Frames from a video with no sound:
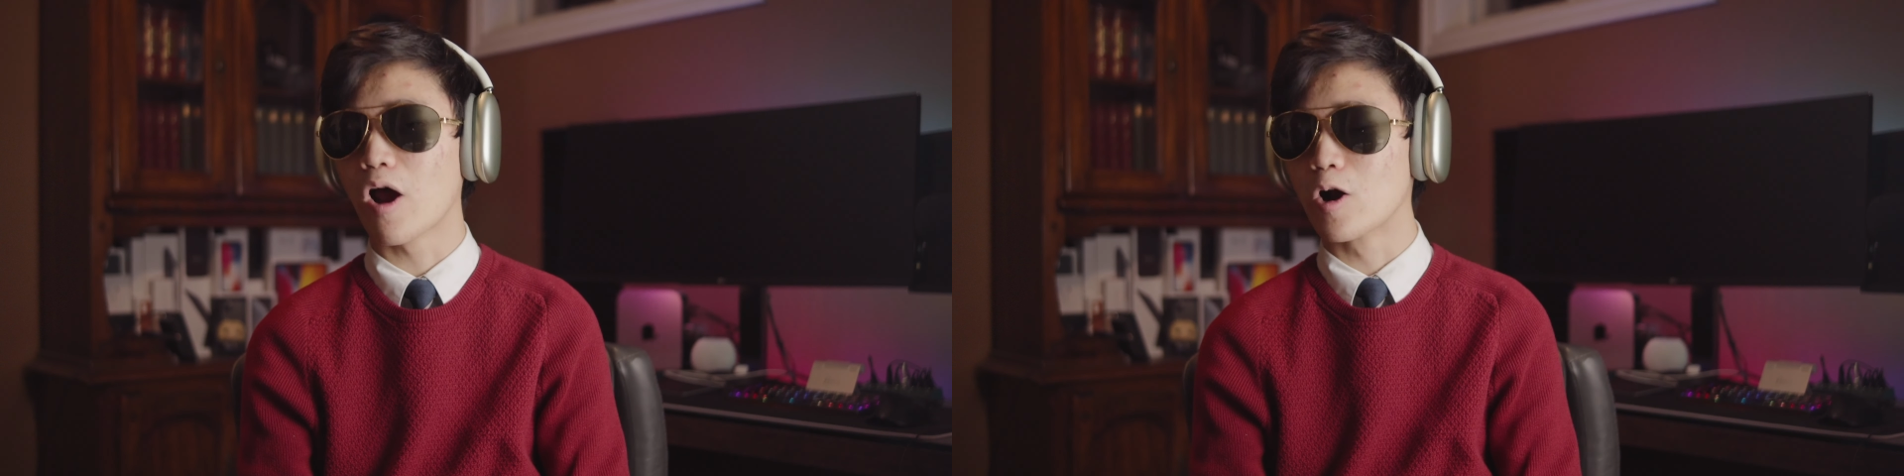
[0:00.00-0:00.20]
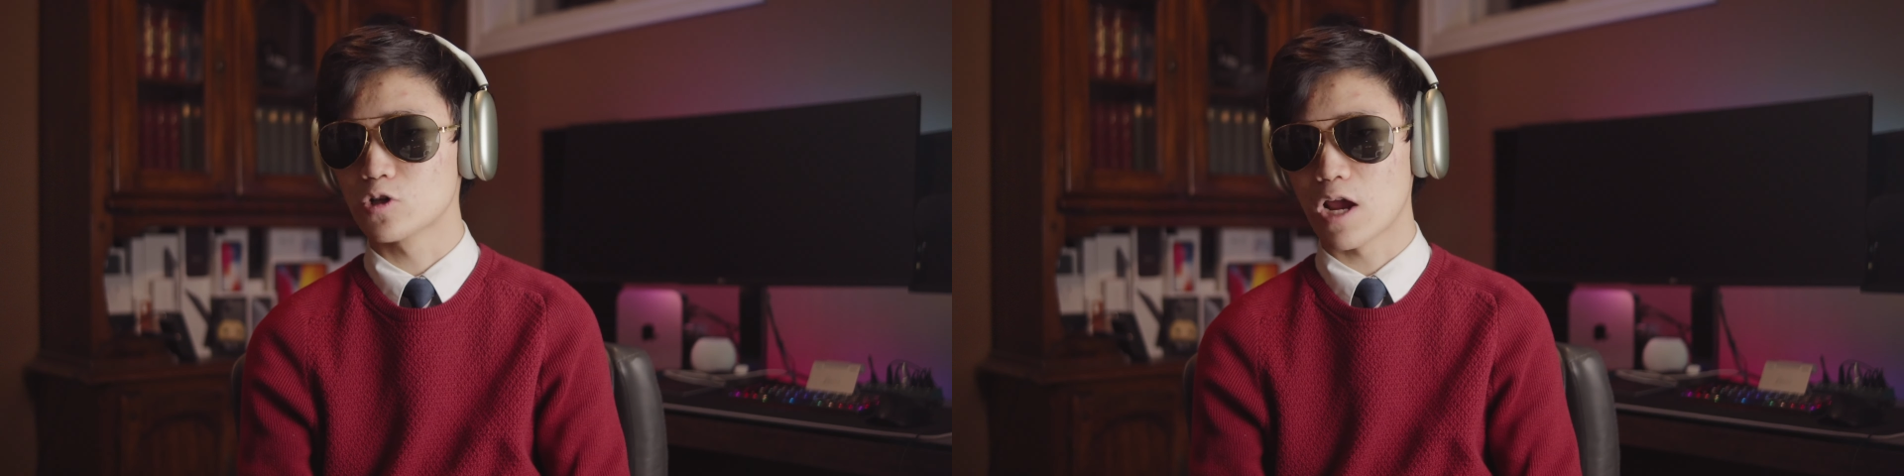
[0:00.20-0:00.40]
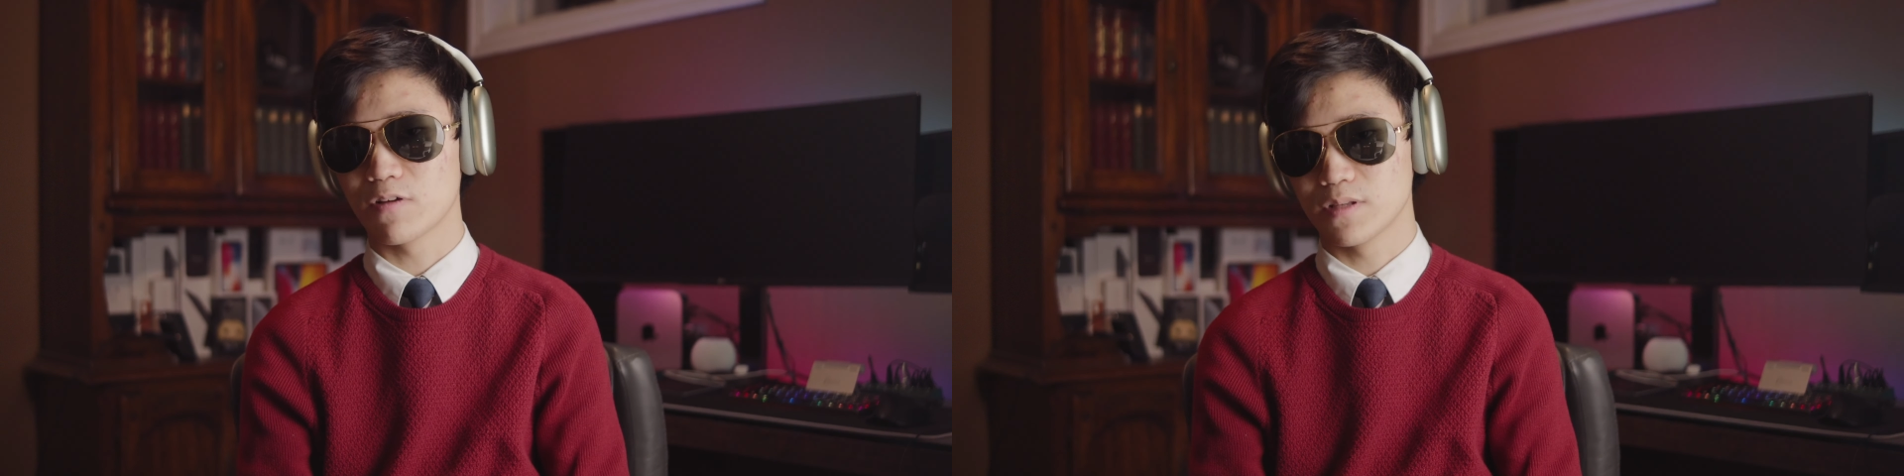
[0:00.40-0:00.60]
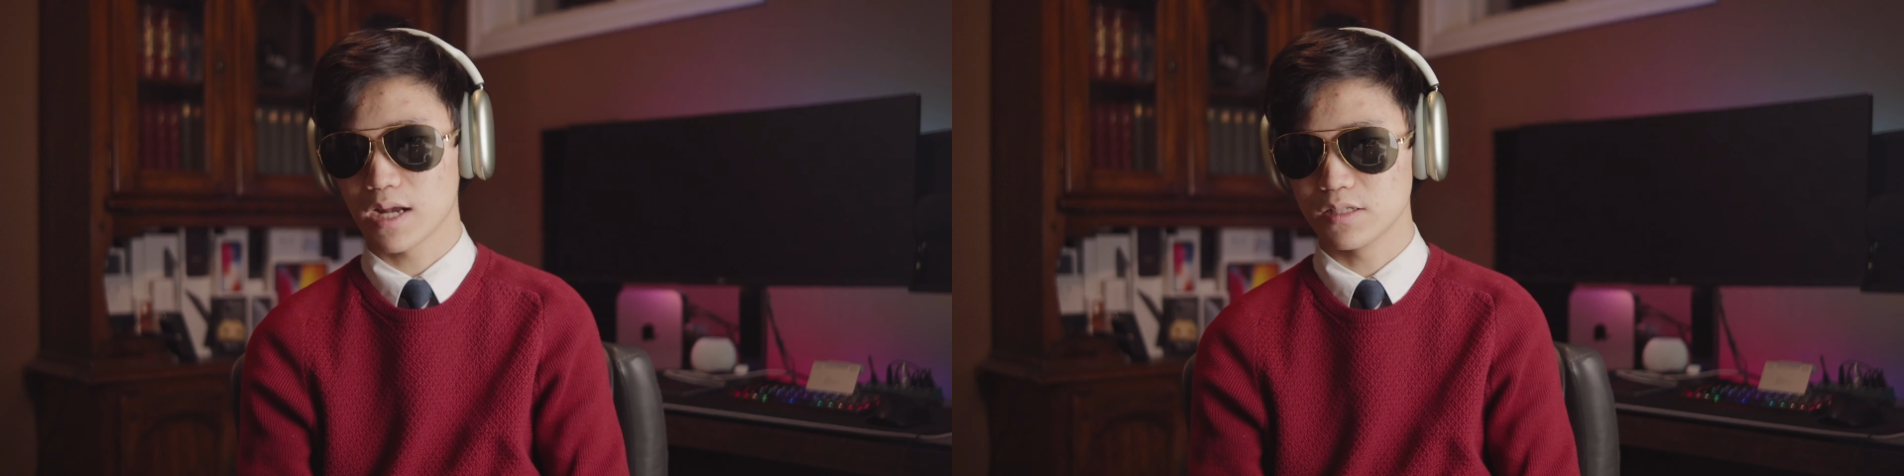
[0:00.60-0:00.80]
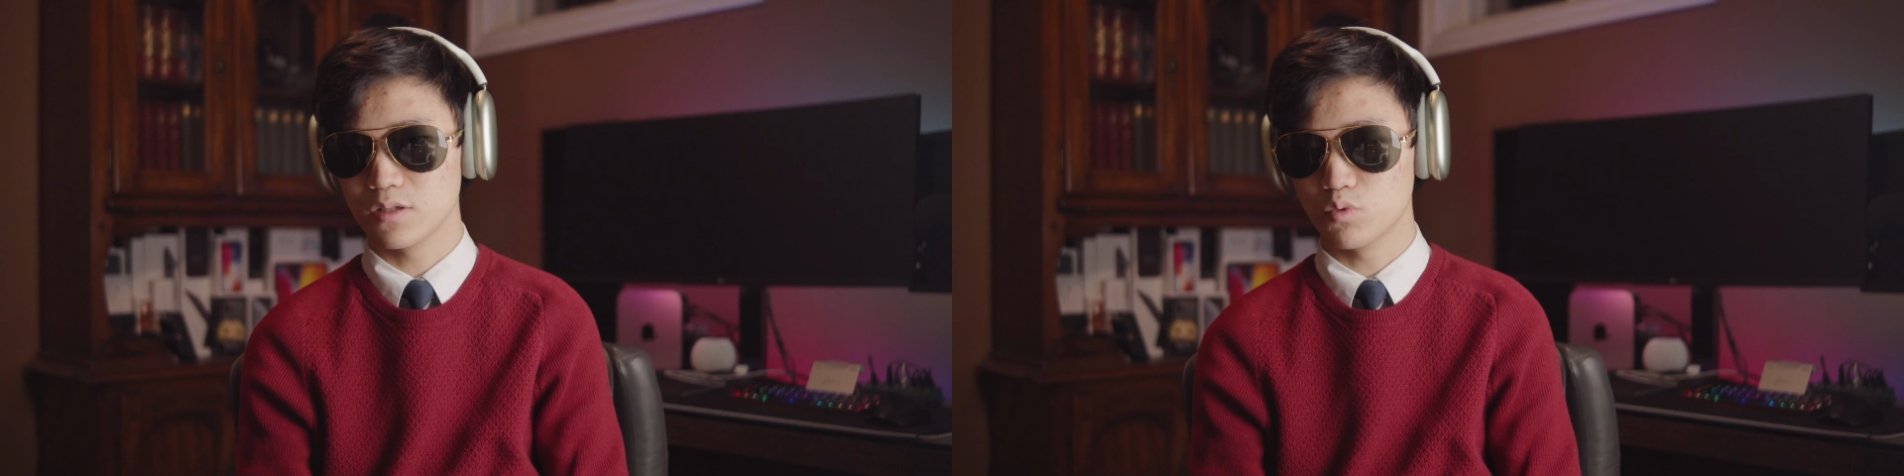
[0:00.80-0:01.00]
hard drive
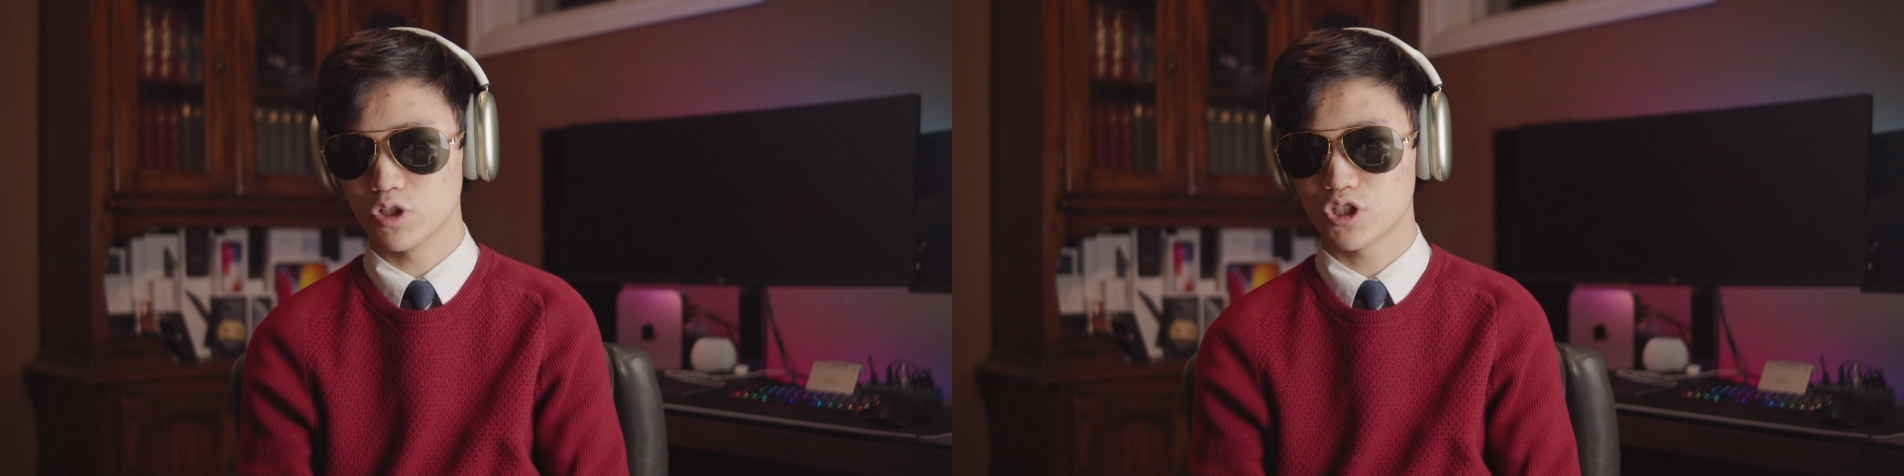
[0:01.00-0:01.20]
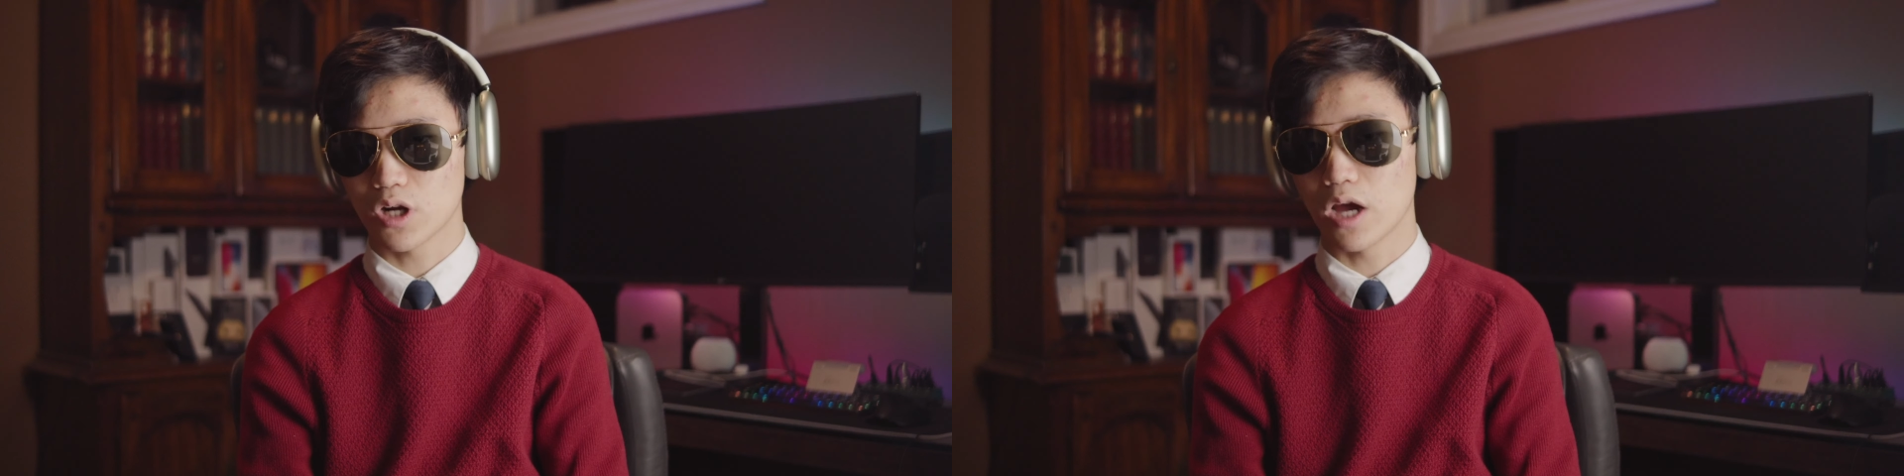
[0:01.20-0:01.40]
connected, which I